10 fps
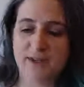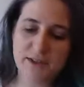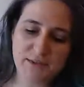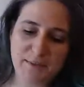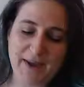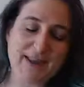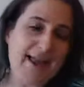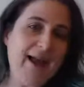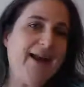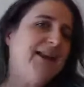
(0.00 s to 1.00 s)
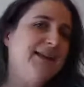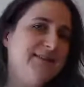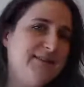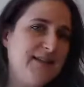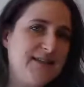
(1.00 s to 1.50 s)
just be a
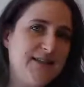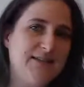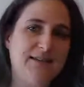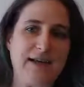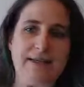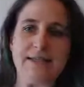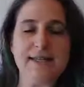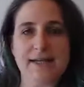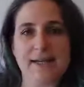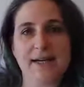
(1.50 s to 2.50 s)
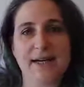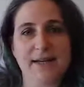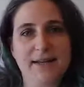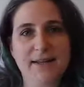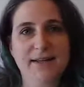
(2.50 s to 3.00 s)
catalyst into this idea